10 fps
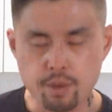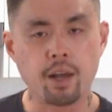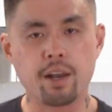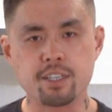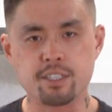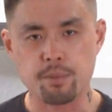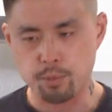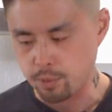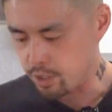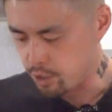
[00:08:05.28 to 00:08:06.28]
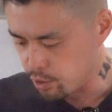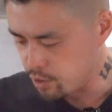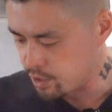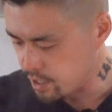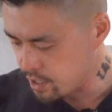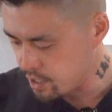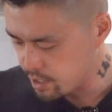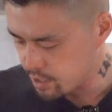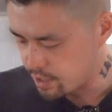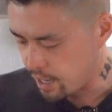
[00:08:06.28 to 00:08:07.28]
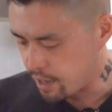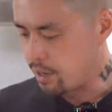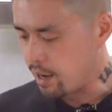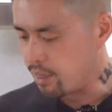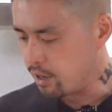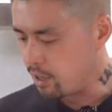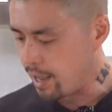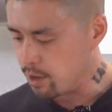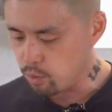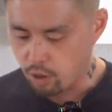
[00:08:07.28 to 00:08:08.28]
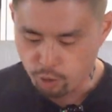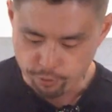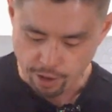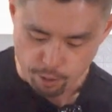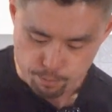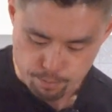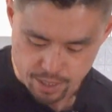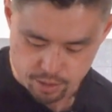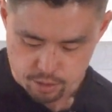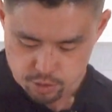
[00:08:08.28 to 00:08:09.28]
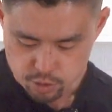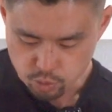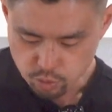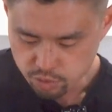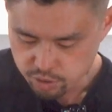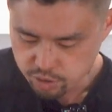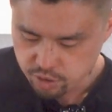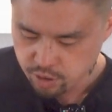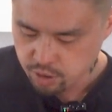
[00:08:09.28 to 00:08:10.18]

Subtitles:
Our next step we're going to use is another ladle of our meat sauce.